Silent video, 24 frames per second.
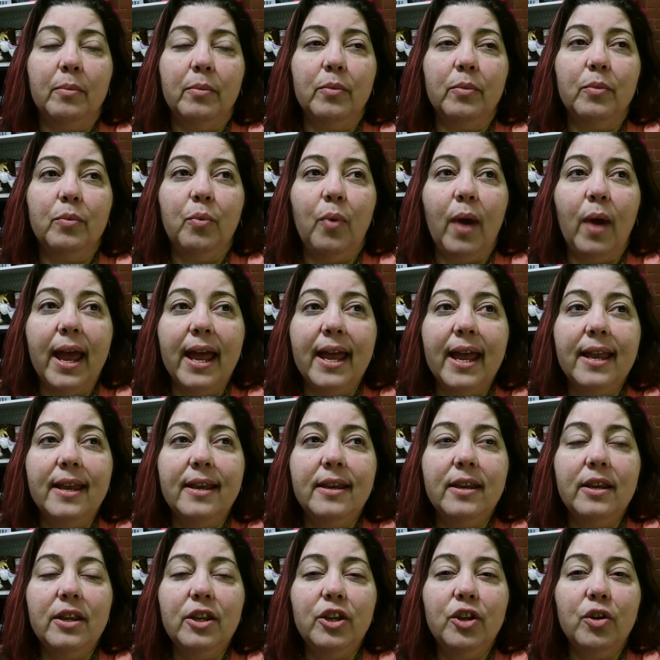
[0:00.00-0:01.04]

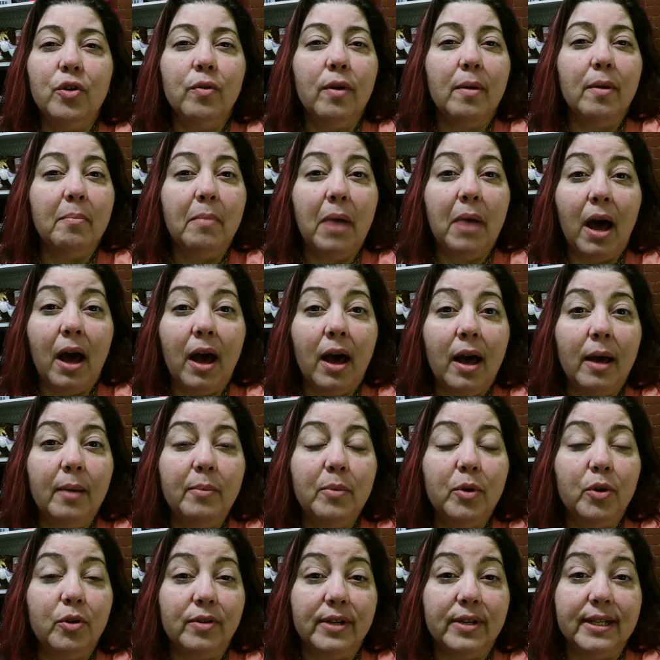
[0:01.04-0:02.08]
When you're a mom
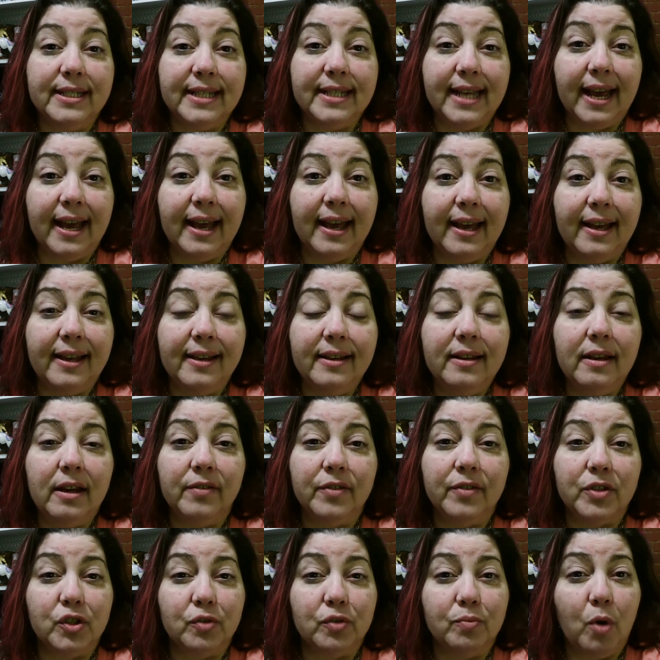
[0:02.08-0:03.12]
or a dad
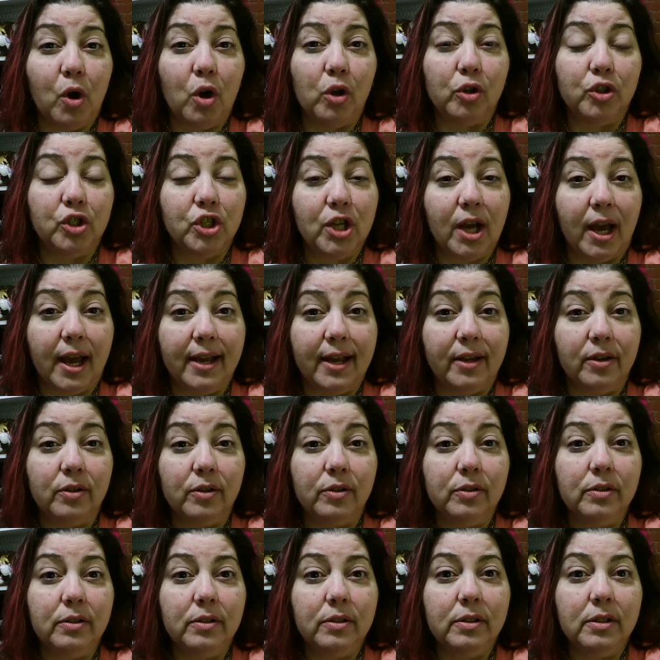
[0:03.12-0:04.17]
of a small
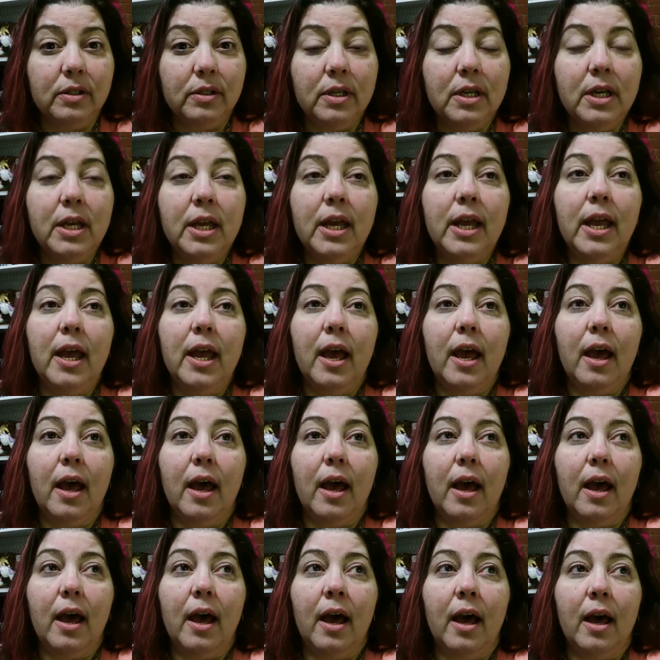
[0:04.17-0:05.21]
child,
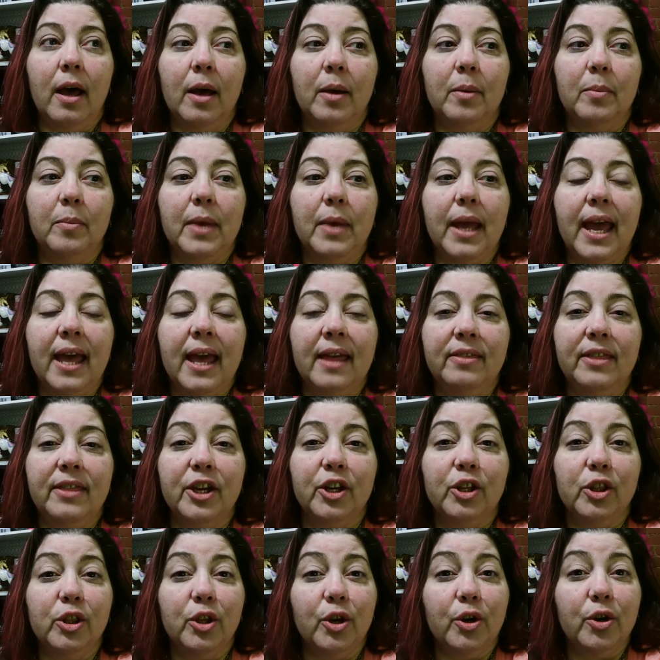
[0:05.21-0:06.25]
and
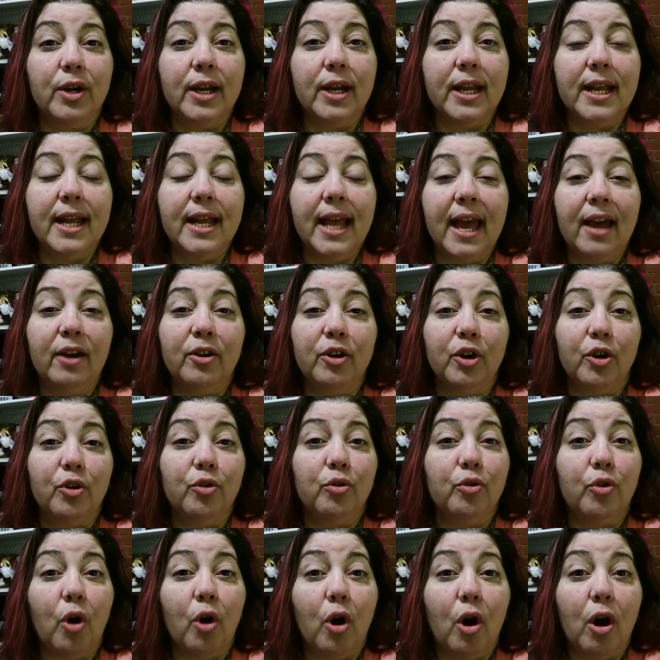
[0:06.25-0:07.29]
they're learning how to
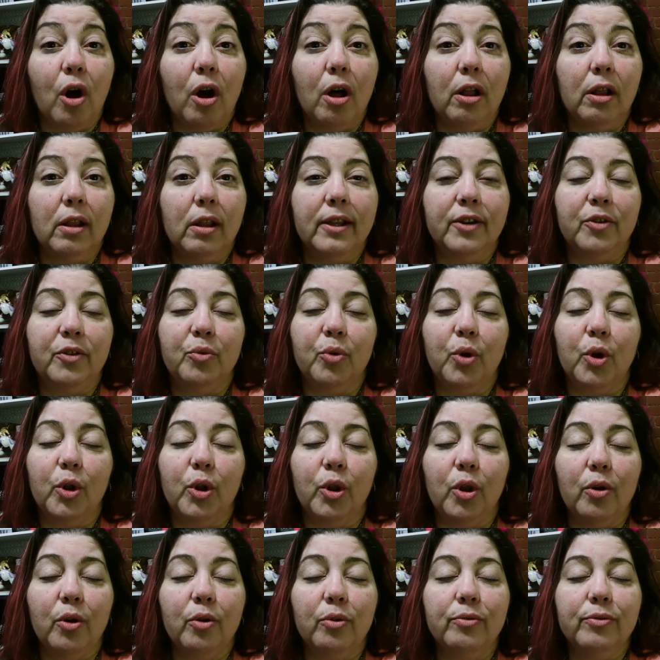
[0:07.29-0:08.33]
crawl and roll
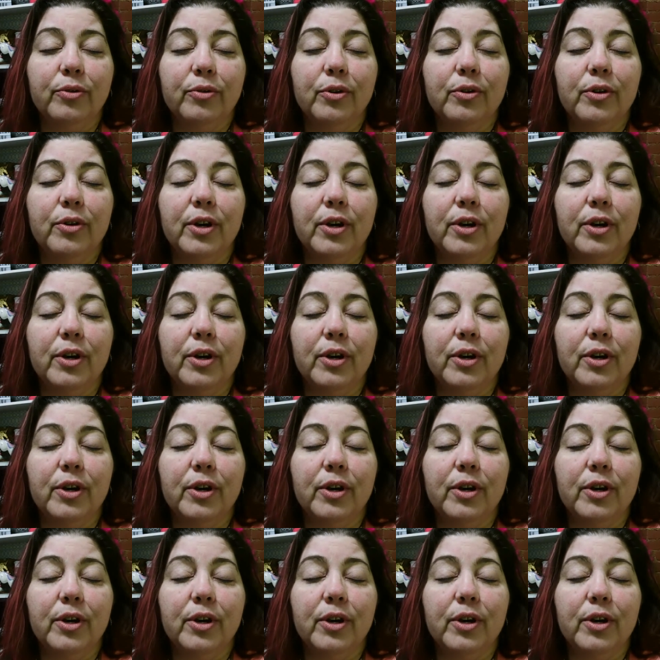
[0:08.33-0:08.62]
over